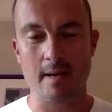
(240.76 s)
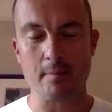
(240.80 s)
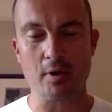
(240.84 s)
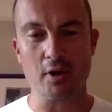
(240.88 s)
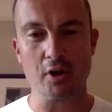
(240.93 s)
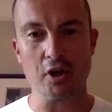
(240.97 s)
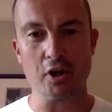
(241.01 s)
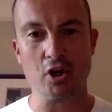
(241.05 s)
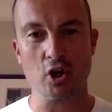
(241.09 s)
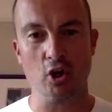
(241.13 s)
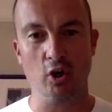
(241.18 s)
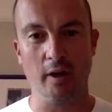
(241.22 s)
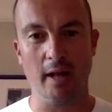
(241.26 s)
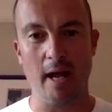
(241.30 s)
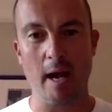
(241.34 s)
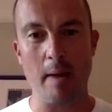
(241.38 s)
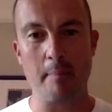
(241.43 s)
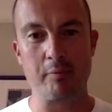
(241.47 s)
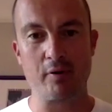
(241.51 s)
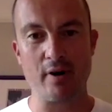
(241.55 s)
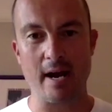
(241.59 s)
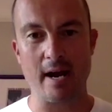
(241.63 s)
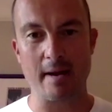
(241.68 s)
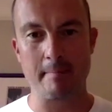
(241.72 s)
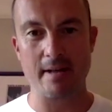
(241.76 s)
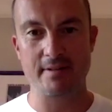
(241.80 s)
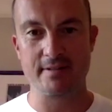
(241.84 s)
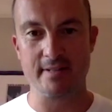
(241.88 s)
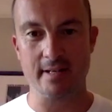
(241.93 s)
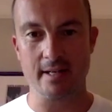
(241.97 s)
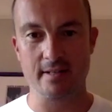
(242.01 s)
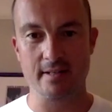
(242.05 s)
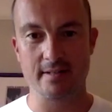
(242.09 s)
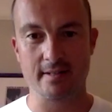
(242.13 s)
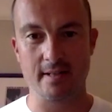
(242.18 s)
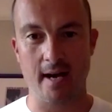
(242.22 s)
I'm going to call it a
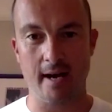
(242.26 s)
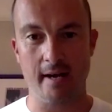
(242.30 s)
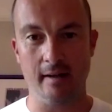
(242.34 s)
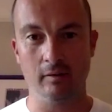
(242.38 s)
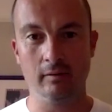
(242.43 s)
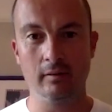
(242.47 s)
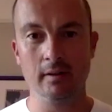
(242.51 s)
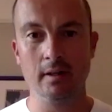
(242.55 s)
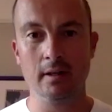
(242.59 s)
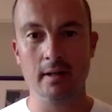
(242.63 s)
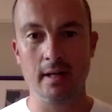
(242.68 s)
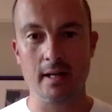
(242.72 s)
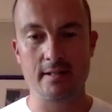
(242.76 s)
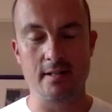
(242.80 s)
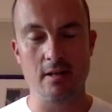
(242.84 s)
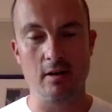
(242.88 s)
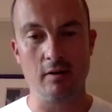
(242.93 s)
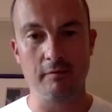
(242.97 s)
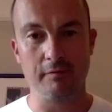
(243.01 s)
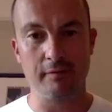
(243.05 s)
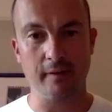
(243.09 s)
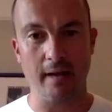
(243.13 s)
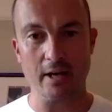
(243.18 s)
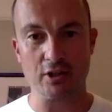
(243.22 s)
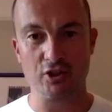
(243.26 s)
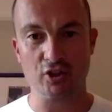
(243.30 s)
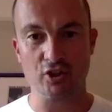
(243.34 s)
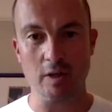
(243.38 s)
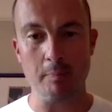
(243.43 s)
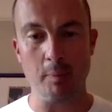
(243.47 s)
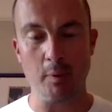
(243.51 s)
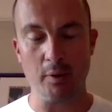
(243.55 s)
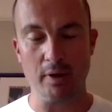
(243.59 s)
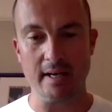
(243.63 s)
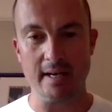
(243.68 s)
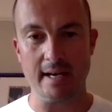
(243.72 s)
pragmatic style. It's not flashy,
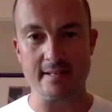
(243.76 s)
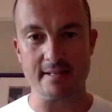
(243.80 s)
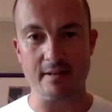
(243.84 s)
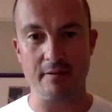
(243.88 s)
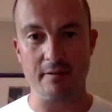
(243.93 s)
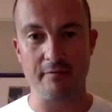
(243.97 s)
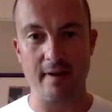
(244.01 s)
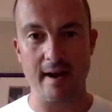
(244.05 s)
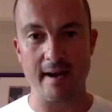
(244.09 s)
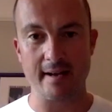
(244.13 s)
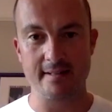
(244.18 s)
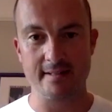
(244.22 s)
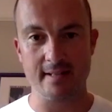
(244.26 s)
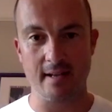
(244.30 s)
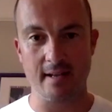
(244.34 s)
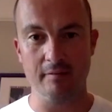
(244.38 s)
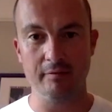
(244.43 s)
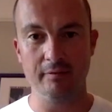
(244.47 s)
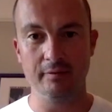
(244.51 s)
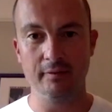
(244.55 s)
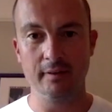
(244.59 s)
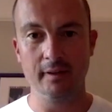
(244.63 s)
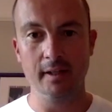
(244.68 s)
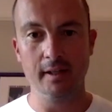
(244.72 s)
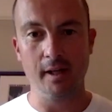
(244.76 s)
but it is effective.